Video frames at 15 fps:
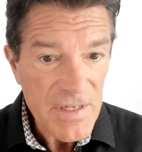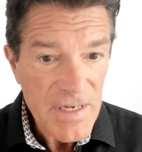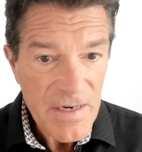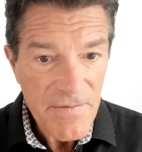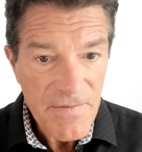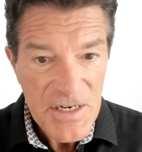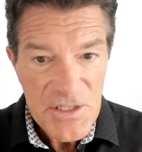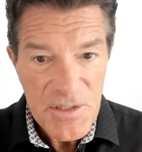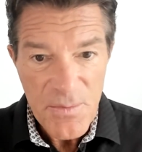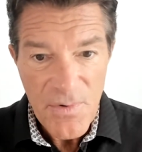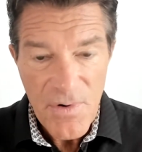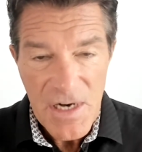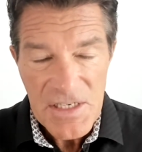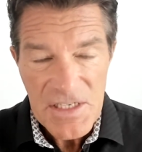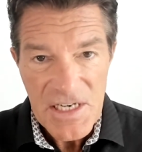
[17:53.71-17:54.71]
innovation
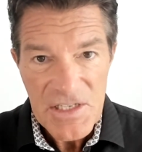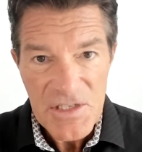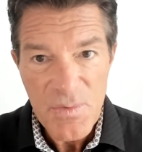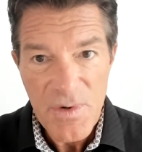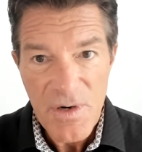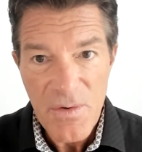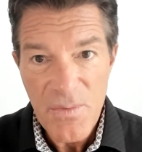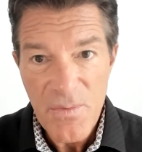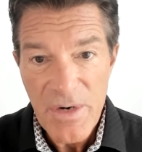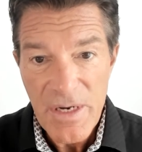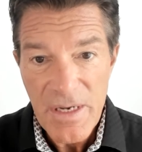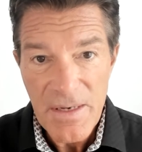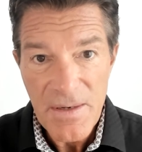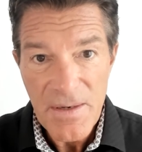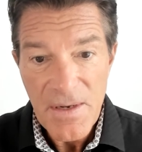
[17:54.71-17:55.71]
process, where
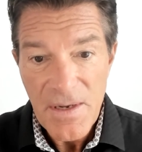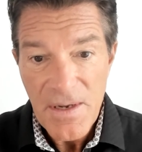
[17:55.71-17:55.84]
we